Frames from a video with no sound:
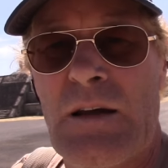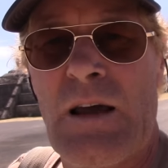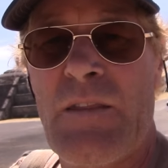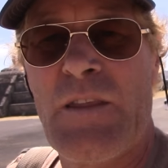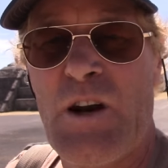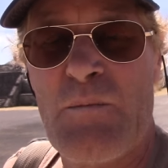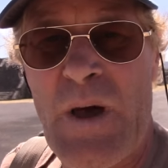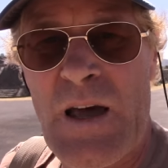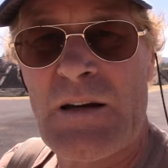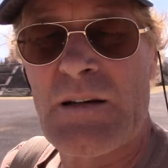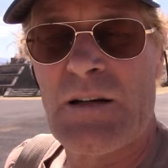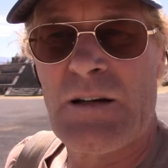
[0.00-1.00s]
and then
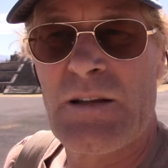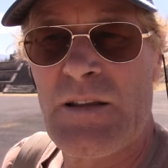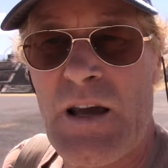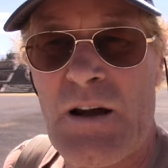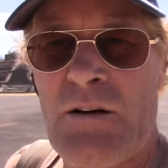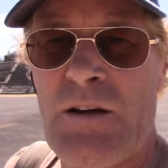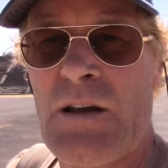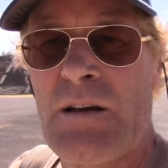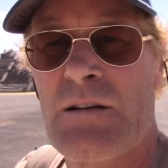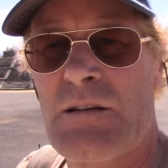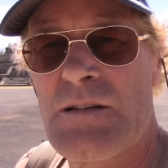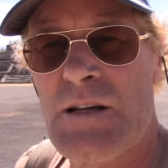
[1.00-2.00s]
abandoned the area
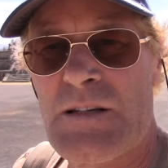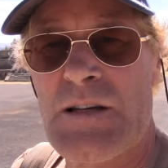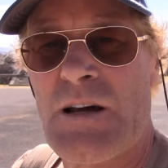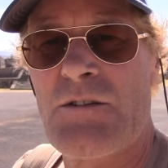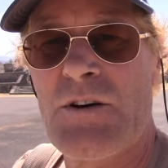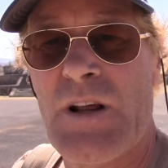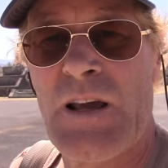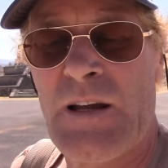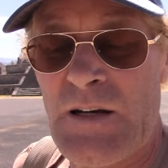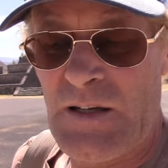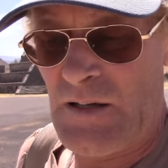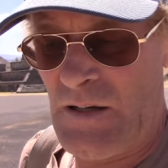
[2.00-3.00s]
600
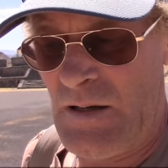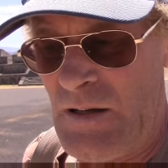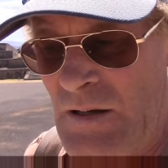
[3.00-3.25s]
AD.